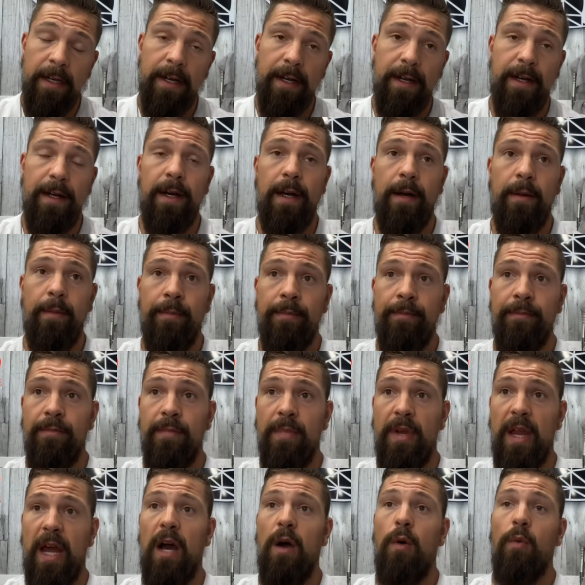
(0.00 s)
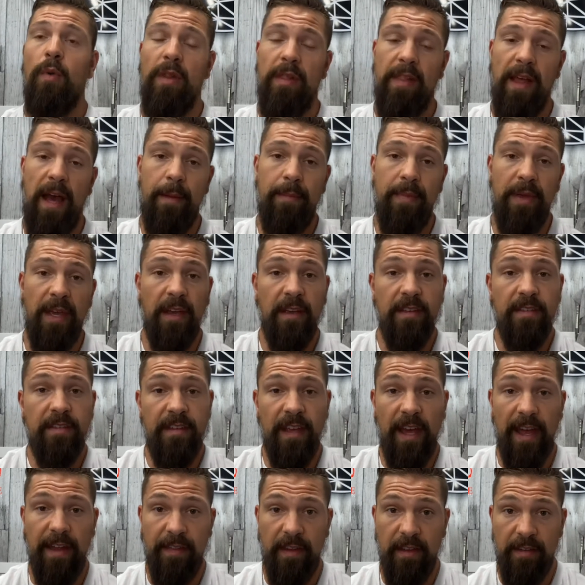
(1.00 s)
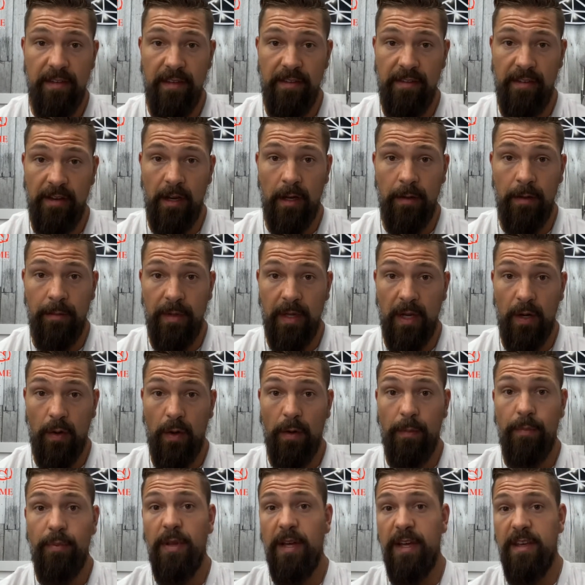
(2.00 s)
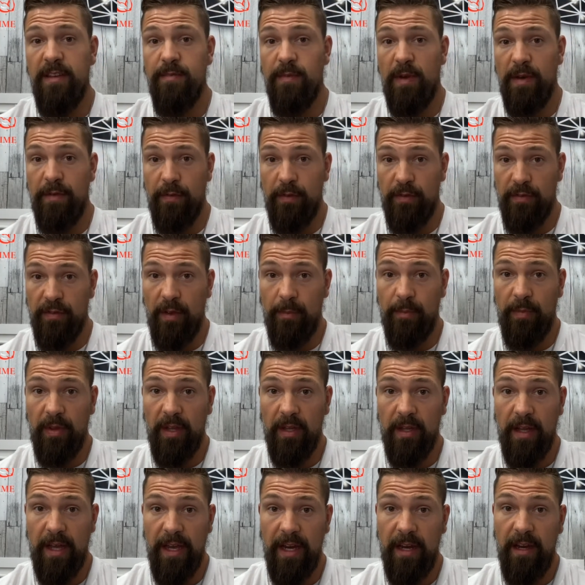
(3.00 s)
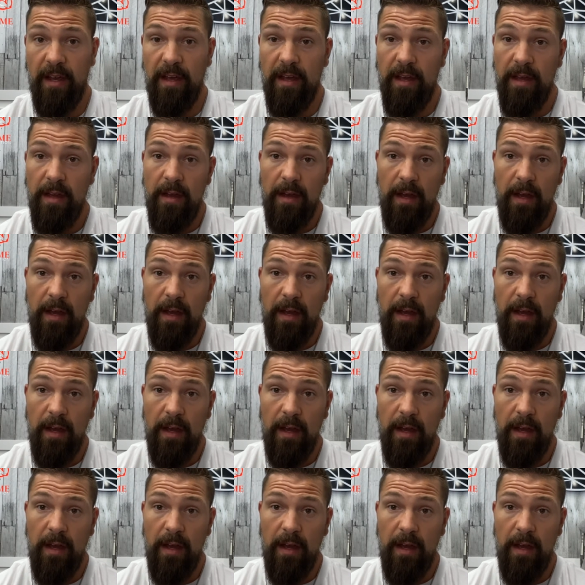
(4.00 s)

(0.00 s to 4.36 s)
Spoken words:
Now, with that being said, this isn't going to be a replacement for something like